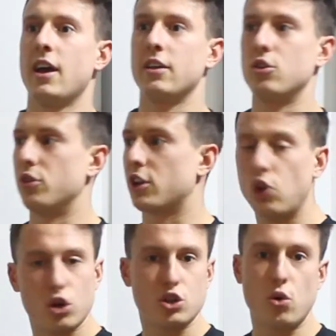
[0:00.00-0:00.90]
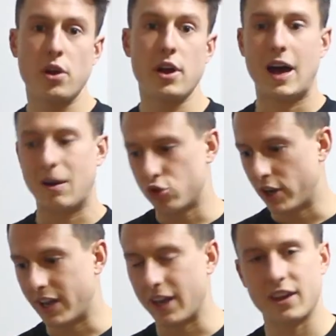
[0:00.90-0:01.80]
You know, the clock's going, I'm
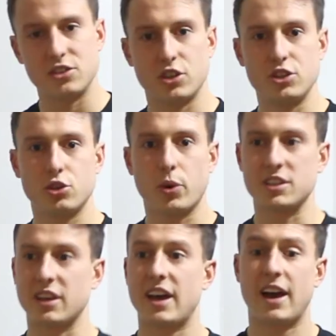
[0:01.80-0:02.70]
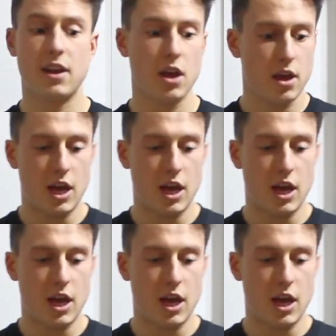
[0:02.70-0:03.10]
trying to get things done as quick as I can.